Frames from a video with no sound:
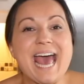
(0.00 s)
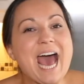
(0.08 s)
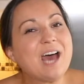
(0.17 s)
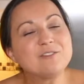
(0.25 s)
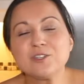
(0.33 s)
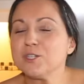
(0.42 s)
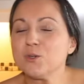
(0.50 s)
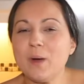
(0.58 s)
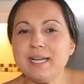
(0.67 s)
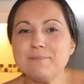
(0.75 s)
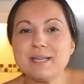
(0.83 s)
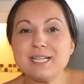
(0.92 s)
After
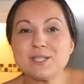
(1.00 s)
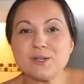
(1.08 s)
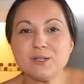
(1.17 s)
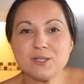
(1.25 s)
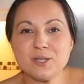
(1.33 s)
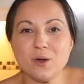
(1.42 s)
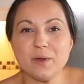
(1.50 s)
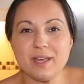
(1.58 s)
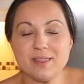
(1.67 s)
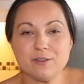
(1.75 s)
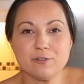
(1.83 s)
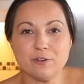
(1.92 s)
20 minutes or so
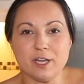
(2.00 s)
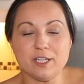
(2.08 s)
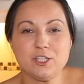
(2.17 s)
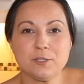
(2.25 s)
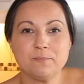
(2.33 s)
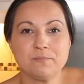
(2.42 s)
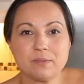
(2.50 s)
in the fridge,